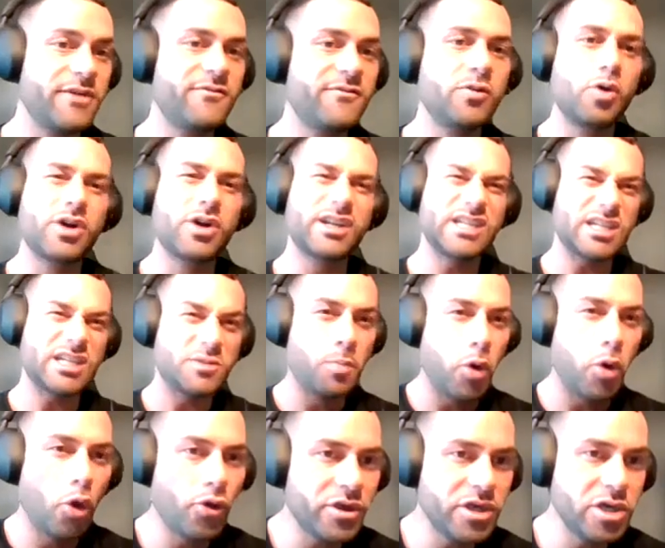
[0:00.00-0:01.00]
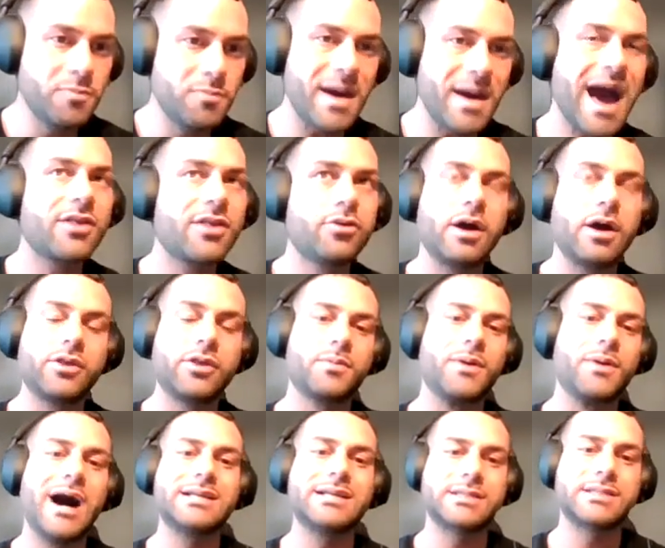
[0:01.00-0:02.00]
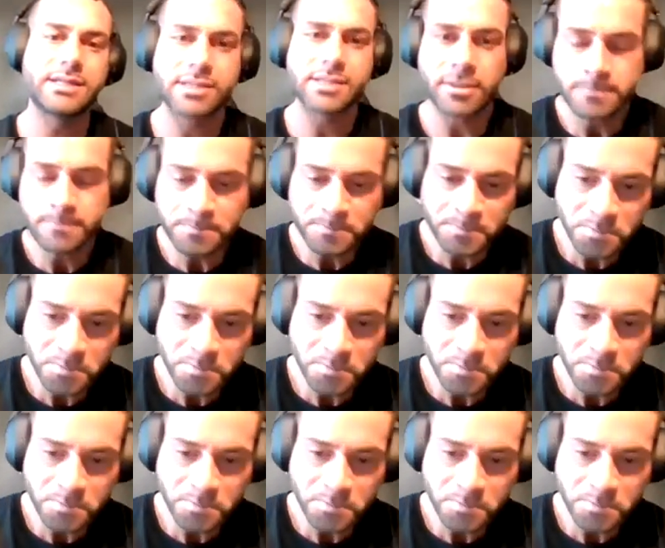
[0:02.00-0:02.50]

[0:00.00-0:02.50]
difficult because it's pulling you back throughout the process.